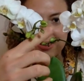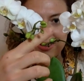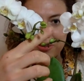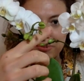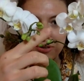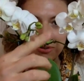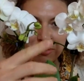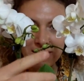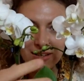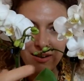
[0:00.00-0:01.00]
the
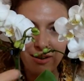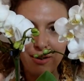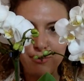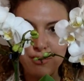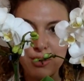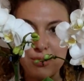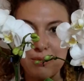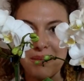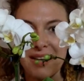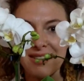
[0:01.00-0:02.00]
beauty of those
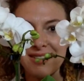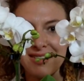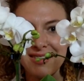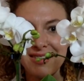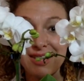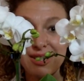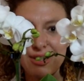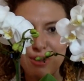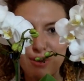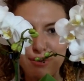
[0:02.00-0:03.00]
petals, the
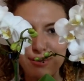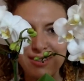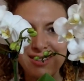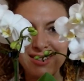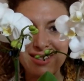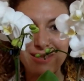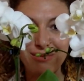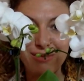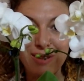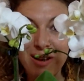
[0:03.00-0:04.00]
softness,
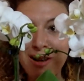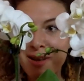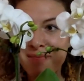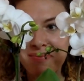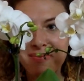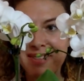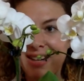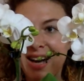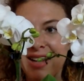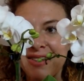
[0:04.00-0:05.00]
the
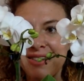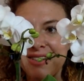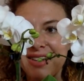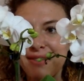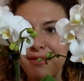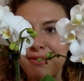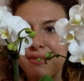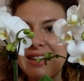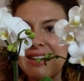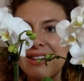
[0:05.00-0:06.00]
color? If you
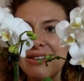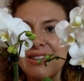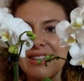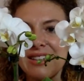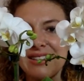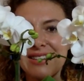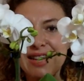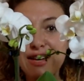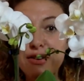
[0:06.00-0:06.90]
really look at it, can